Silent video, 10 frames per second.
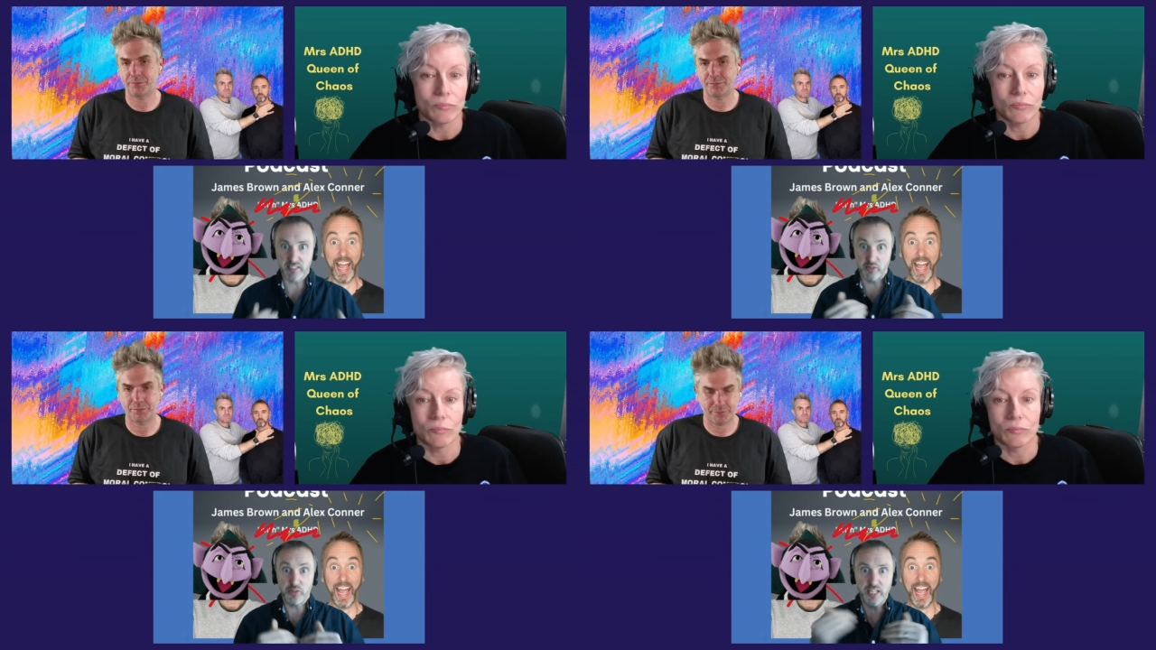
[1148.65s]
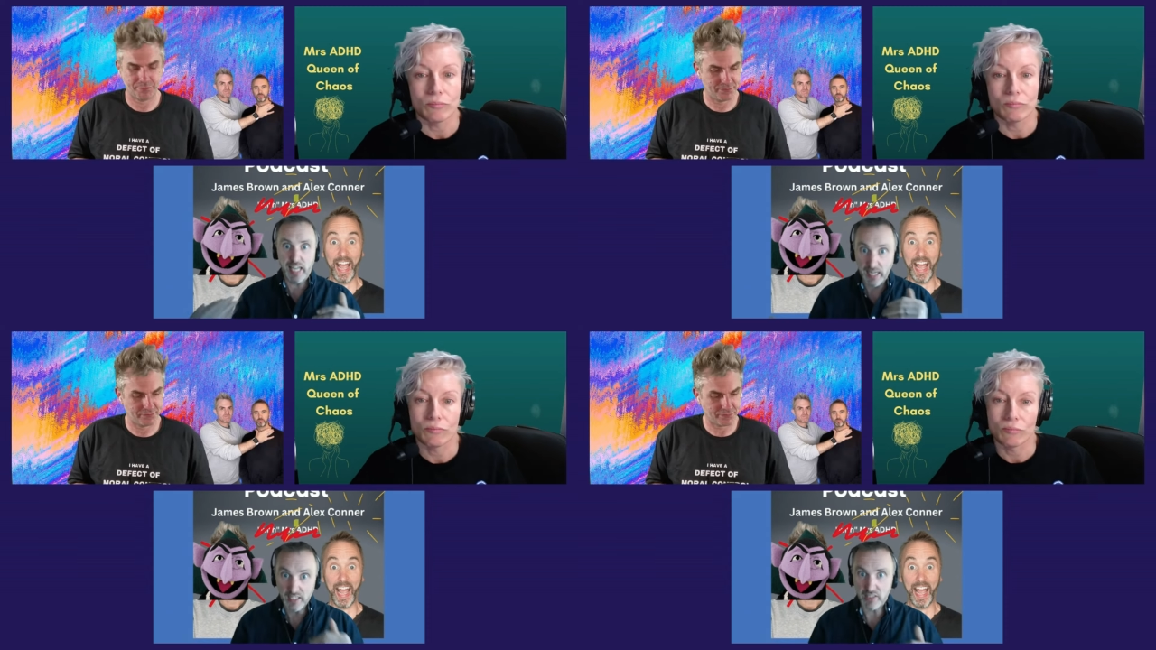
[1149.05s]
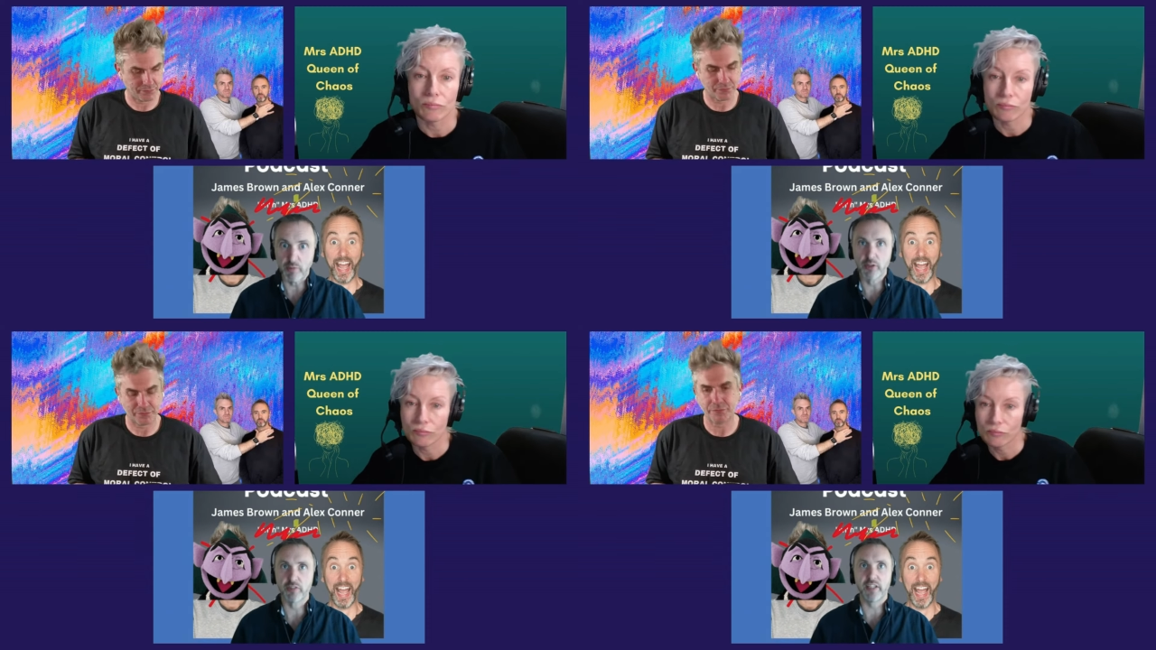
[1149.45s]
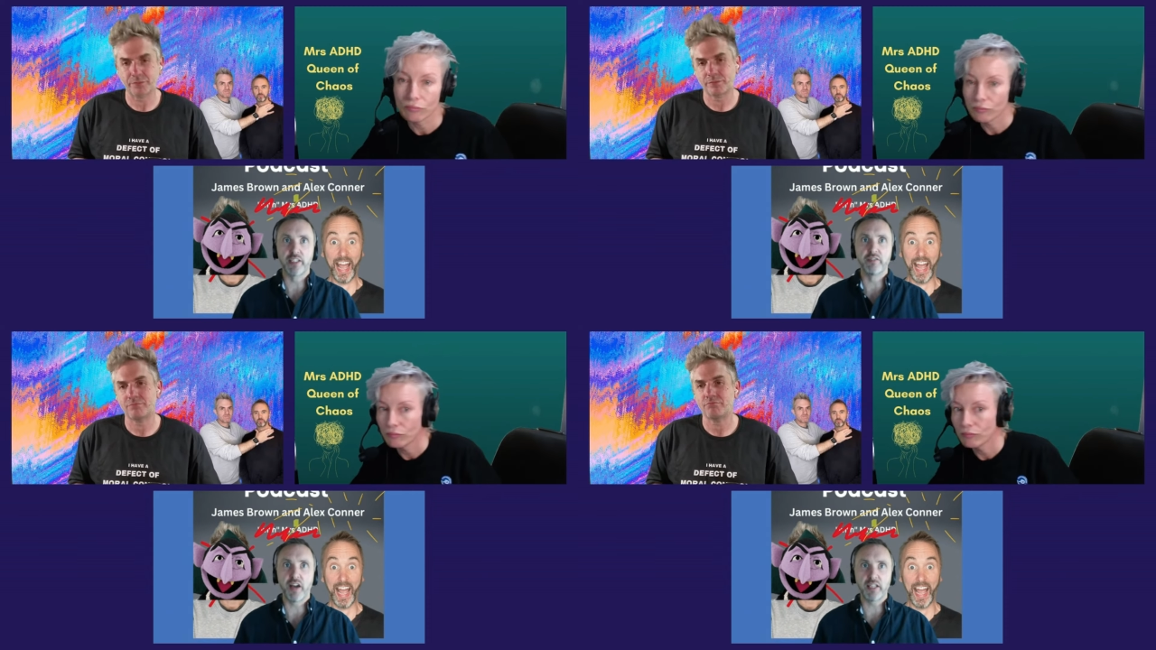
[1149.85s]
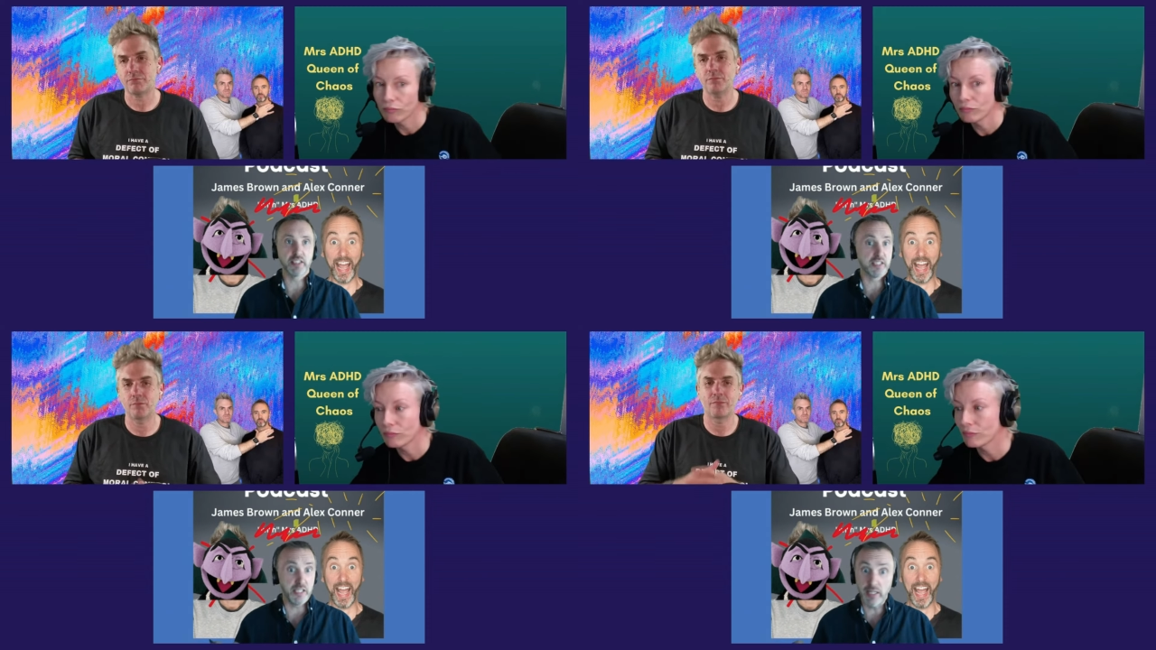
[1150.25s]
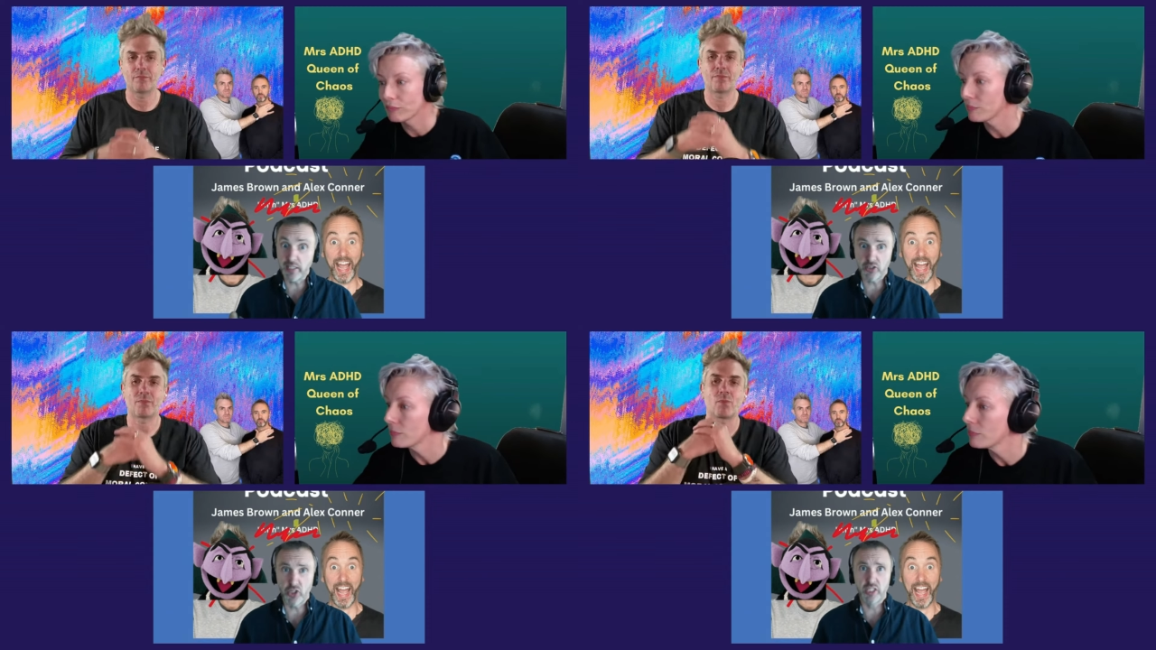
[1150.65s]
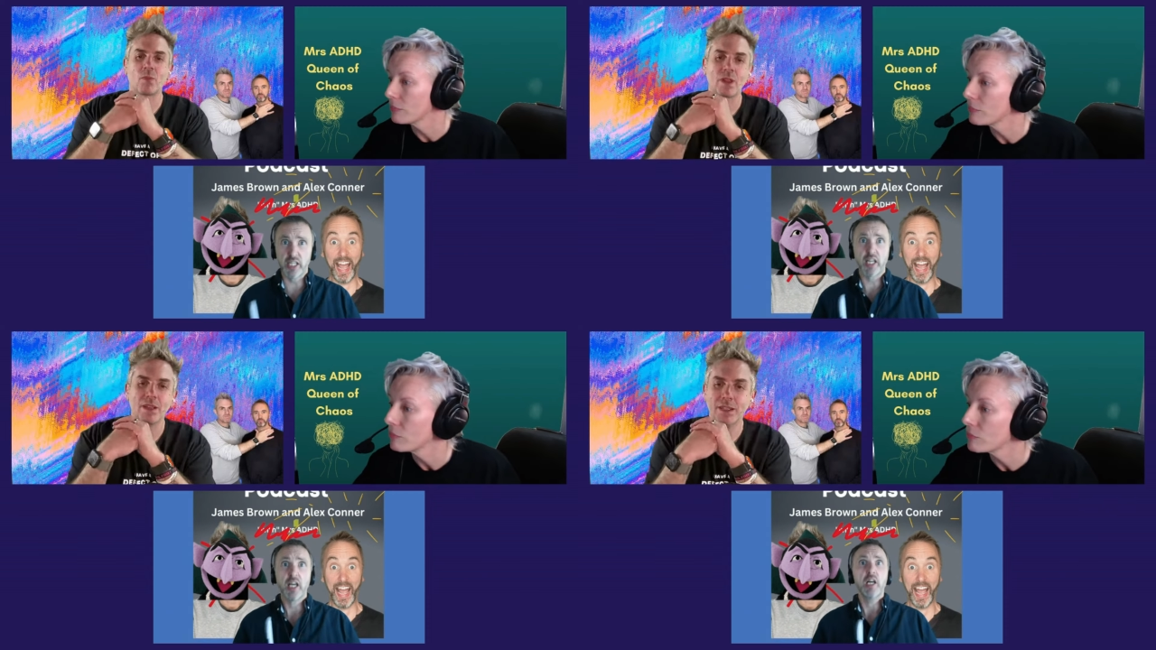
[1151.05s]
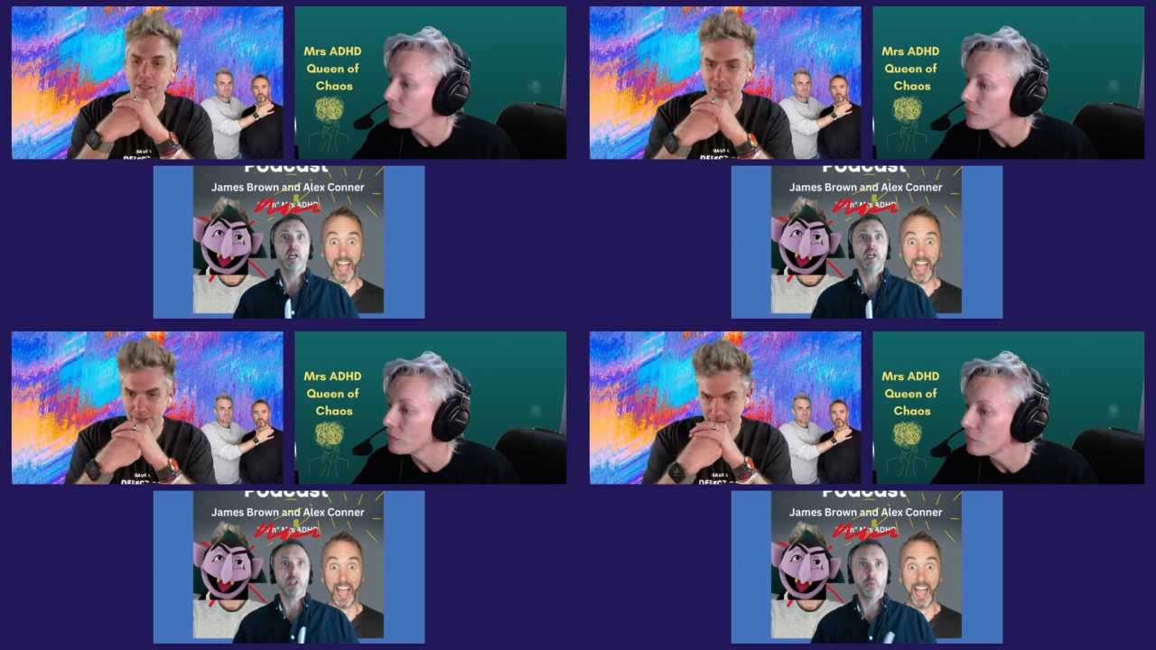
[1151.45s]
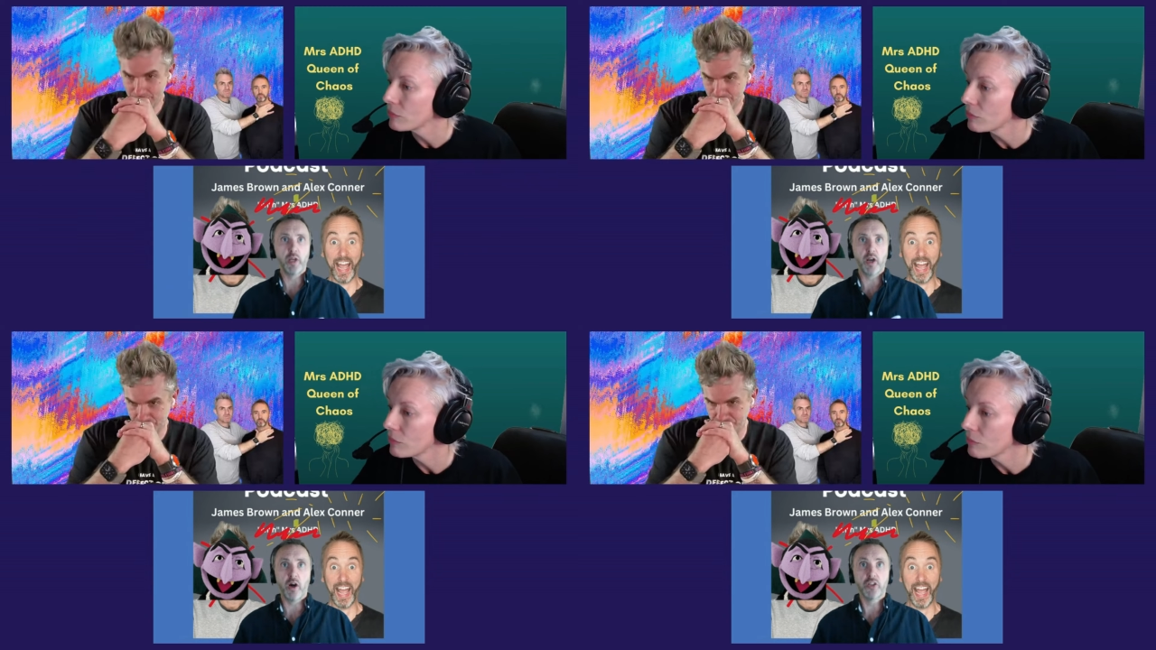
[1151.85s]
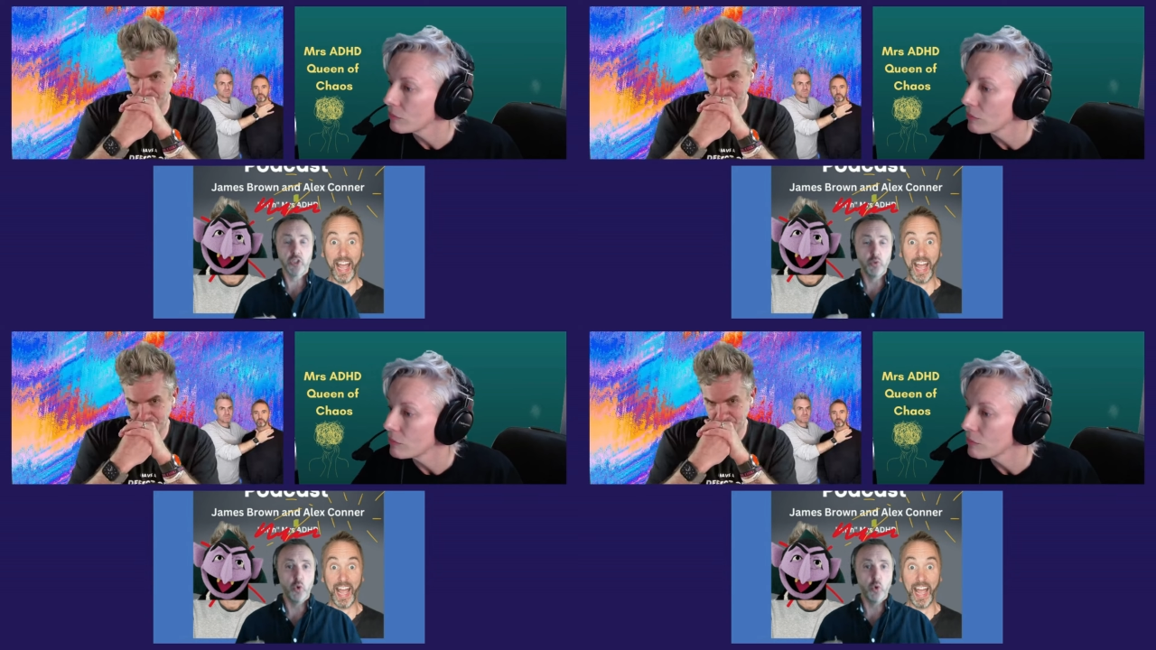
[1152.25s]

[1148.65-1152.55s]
Speaker 1: so the negative motivating factors, still extrinsic, we are to